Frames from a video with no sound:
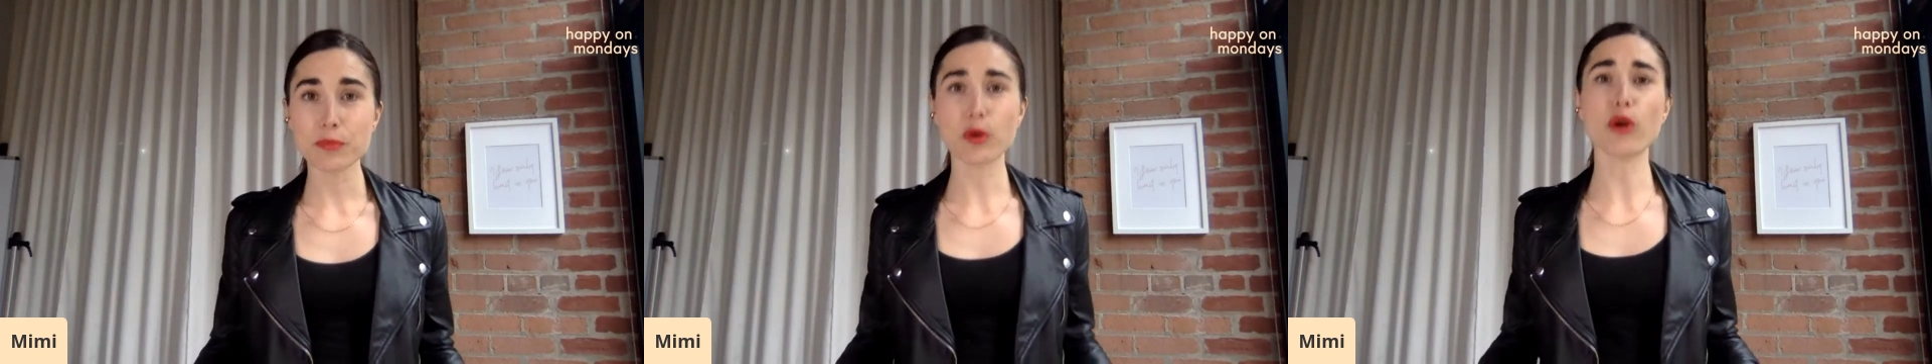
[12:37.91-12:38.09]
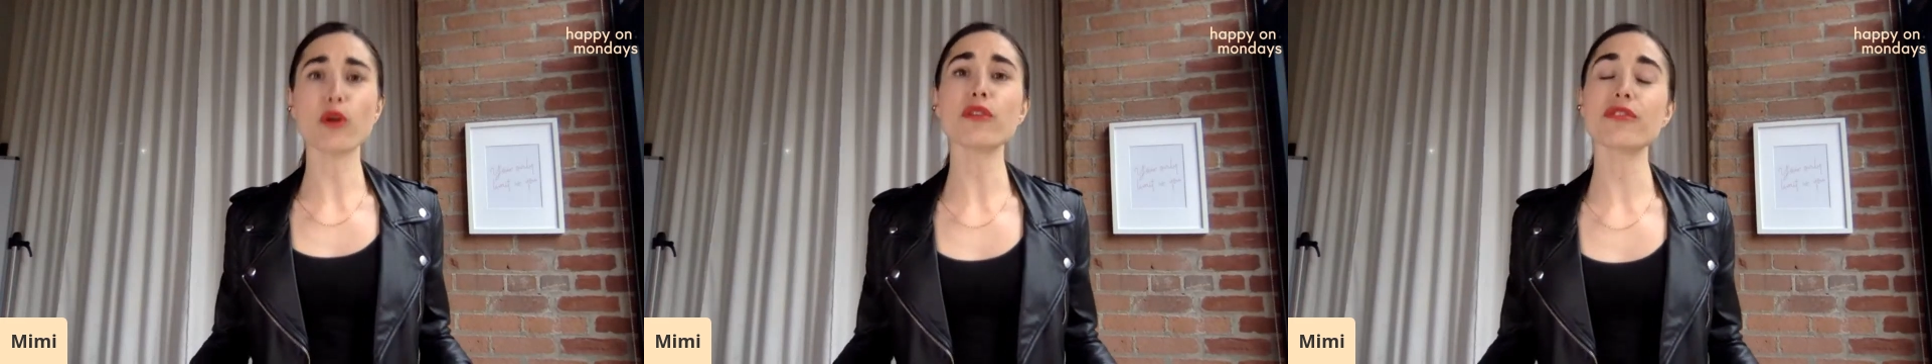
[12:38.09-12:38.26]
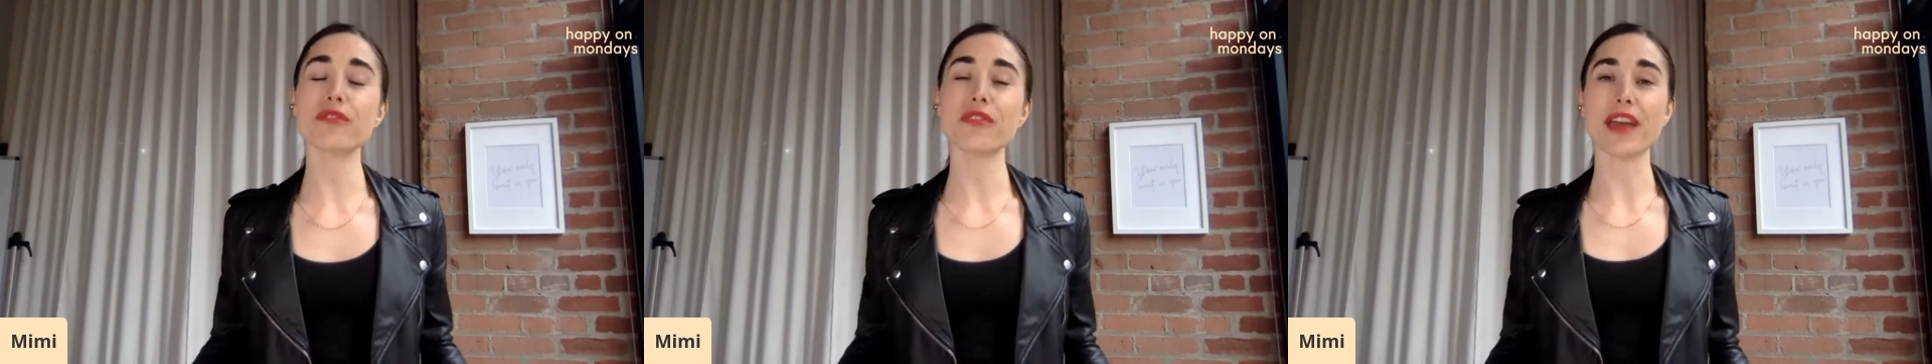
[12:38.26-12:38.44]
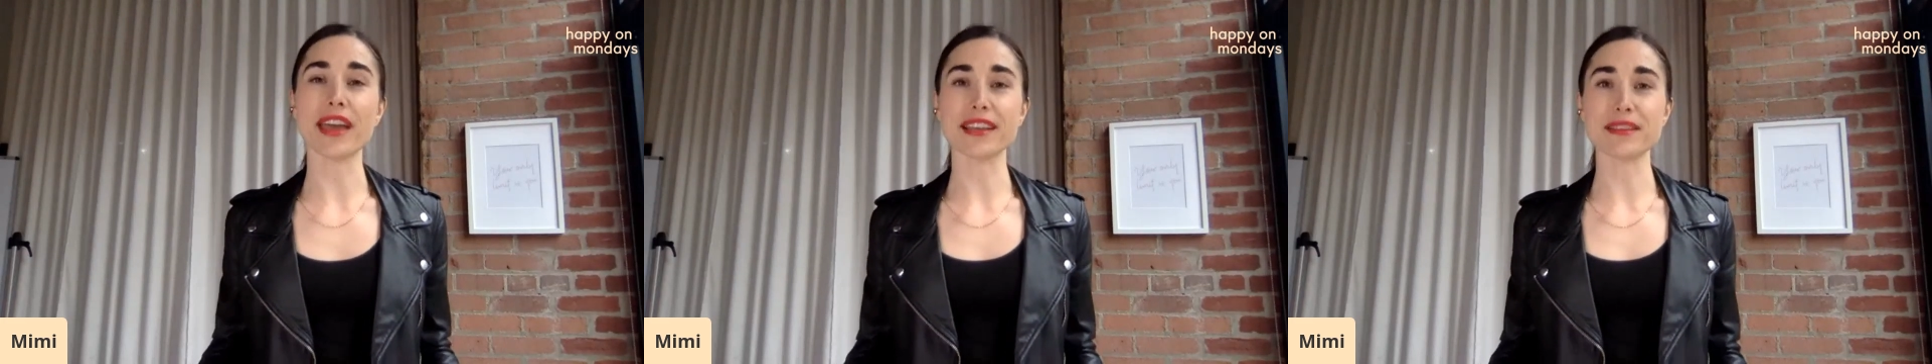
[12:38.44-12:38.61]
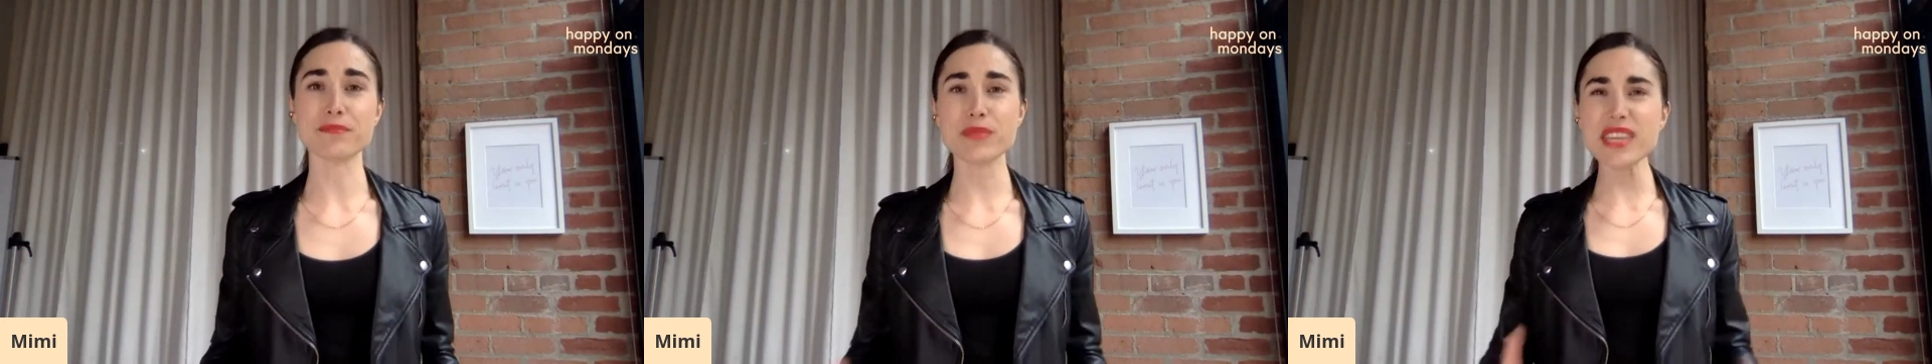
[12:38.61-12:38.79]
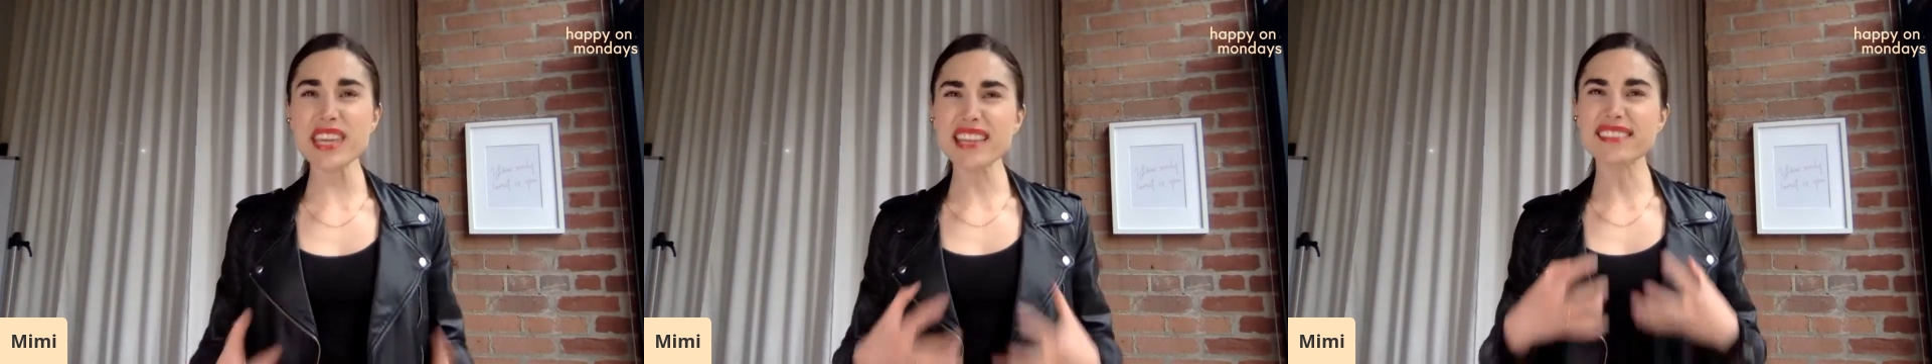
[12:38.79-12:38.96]

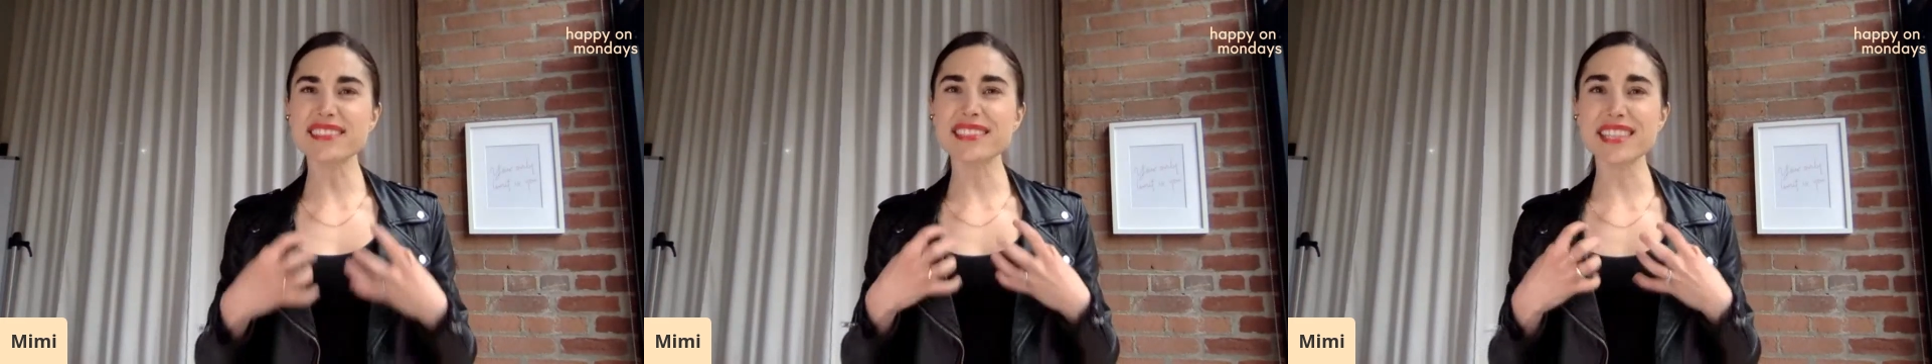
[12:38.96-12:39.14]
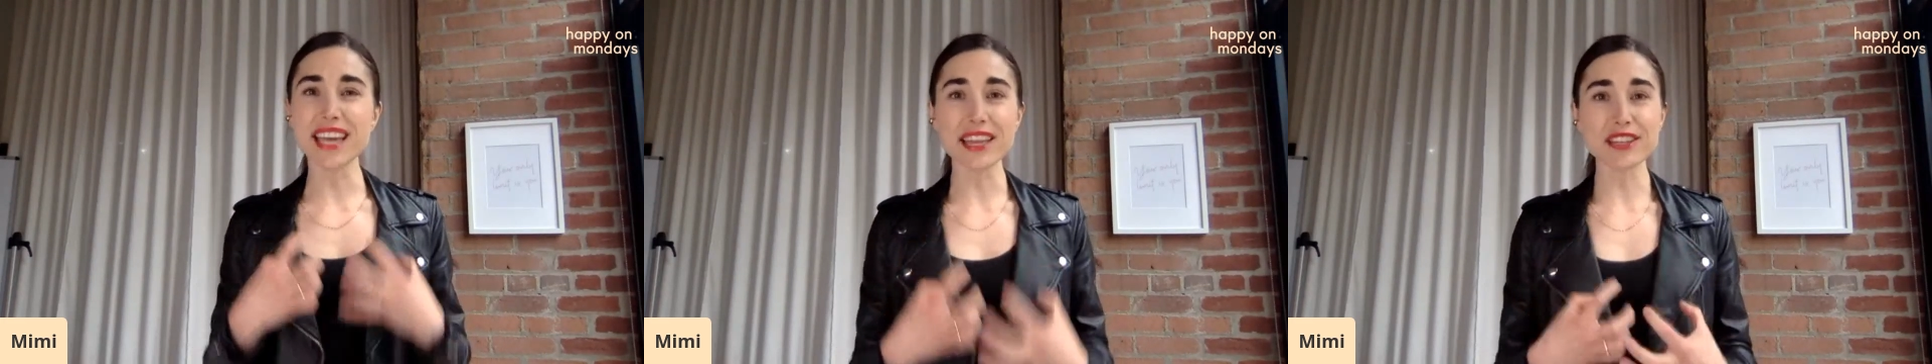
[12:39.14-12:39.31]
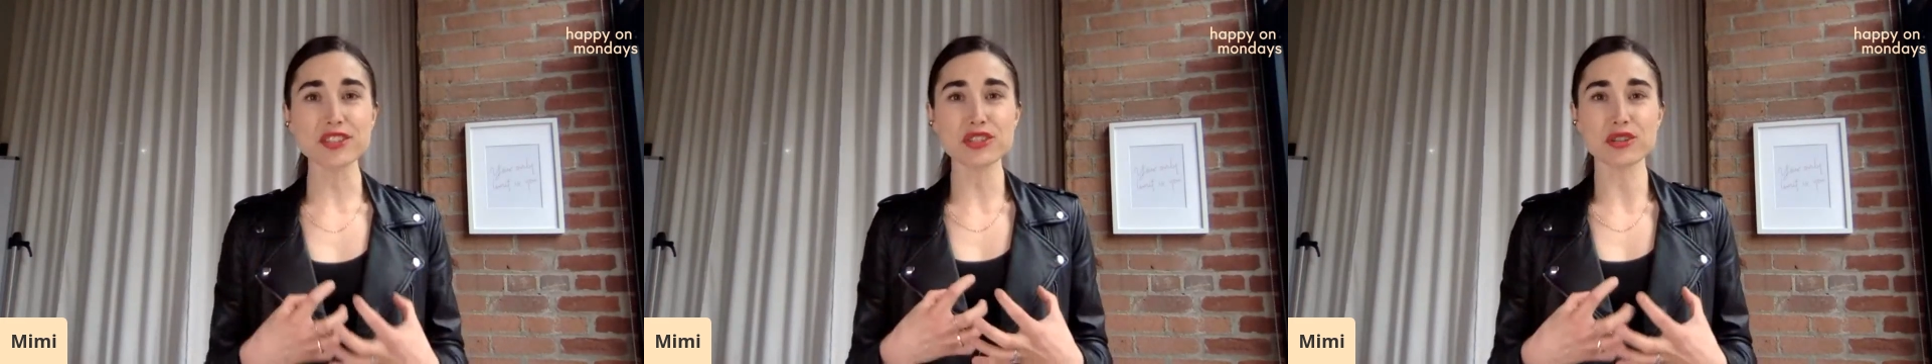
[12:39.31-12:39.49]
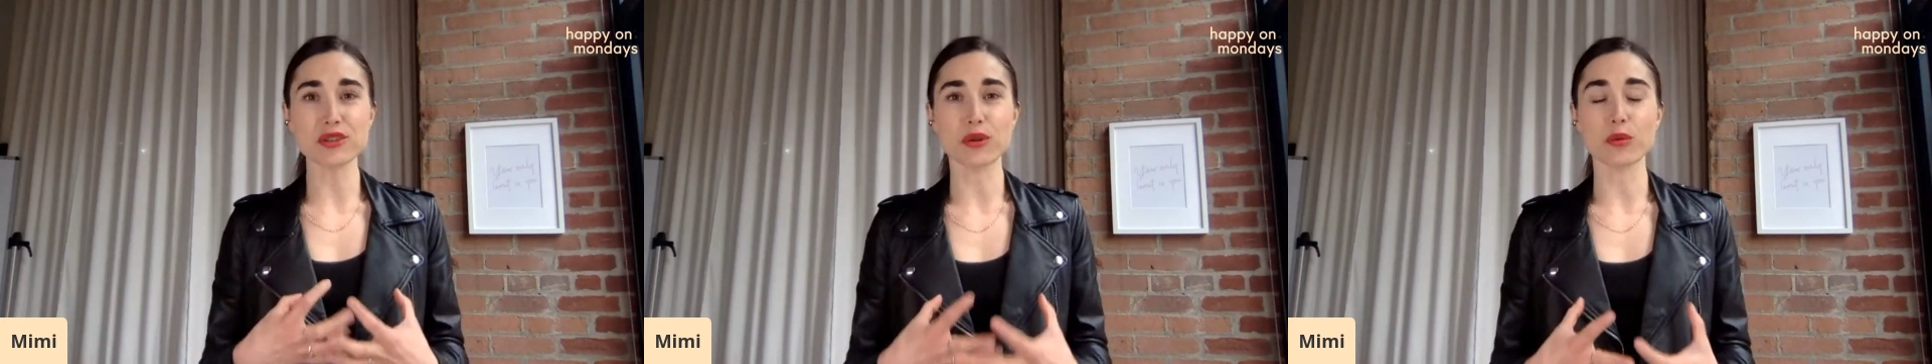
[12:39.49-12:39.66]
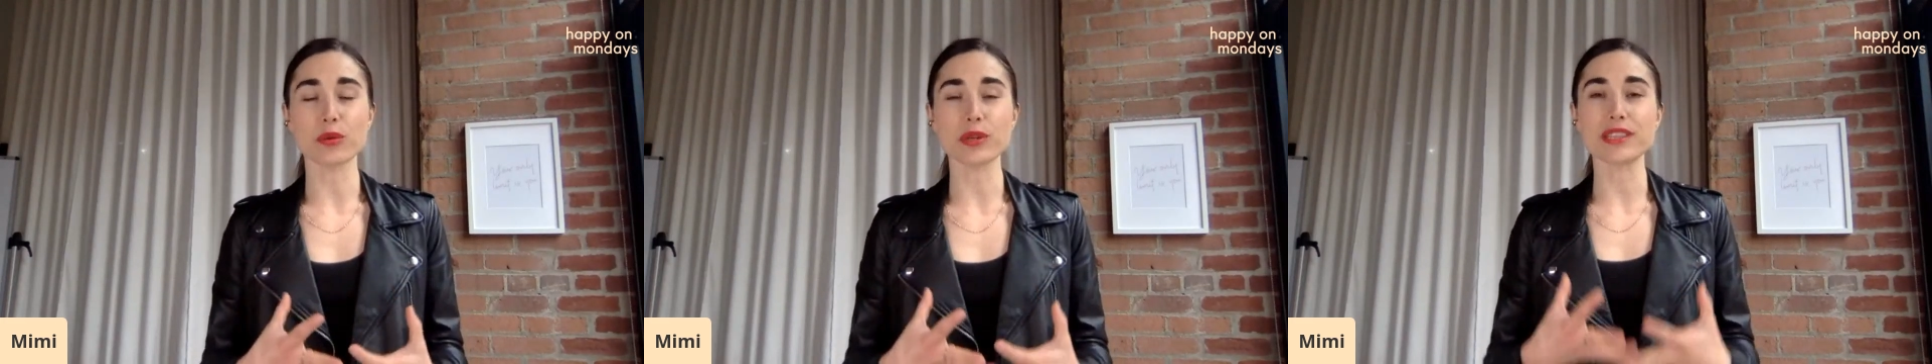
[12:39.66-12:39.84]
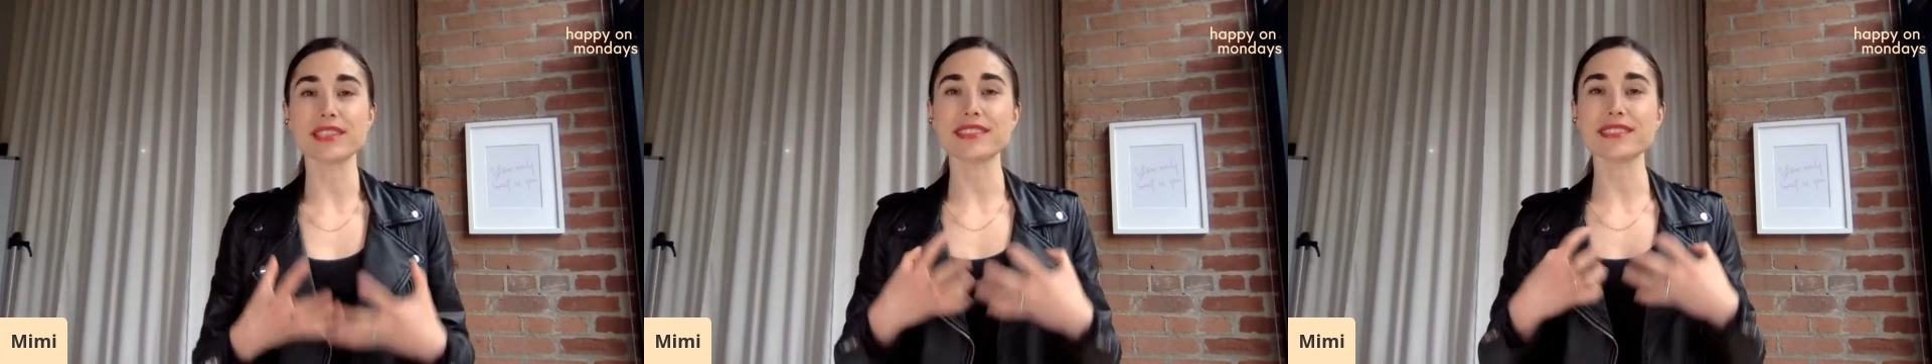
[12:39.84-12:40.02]
Perfect. Be intentional
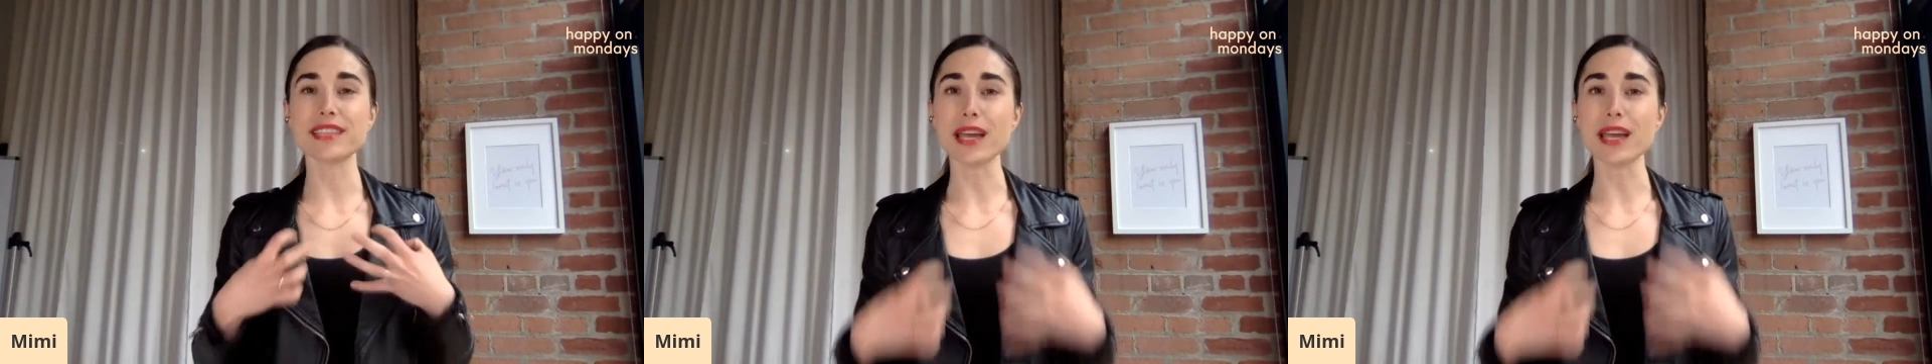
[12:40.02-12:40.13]
with the